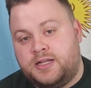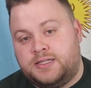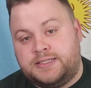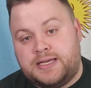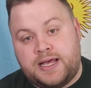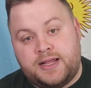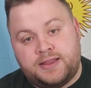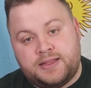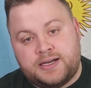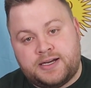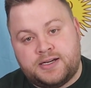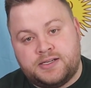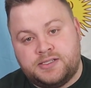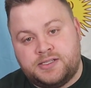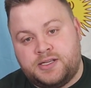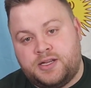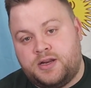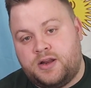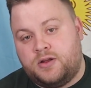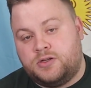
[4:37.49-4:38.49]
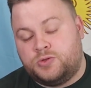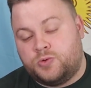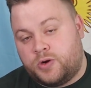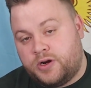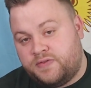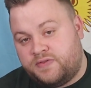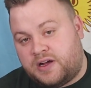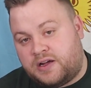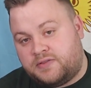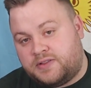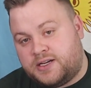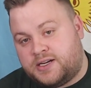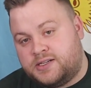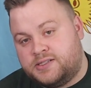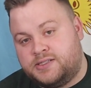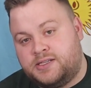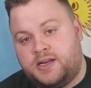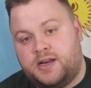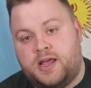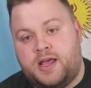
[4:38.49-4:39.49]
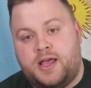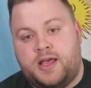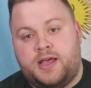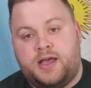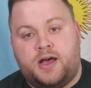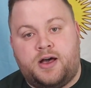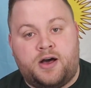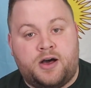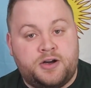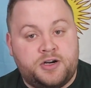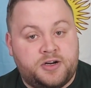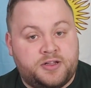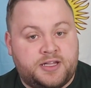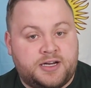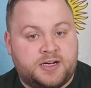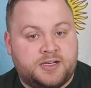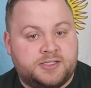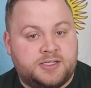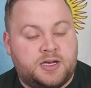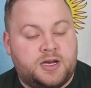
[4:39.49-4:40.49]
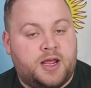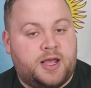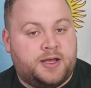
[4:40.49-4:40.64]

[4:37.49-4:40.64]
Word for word: 10,000, 25,000, 100,000,